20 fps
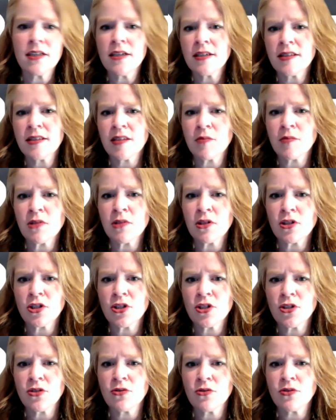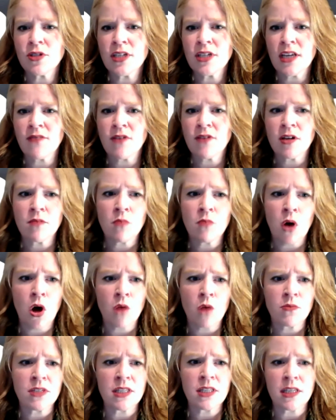similar to David
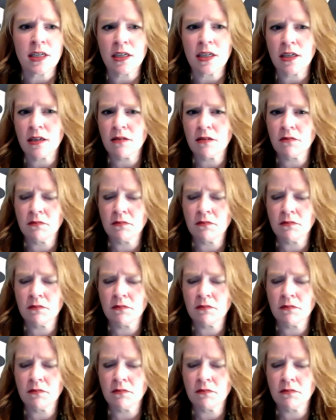Bohm's thinking?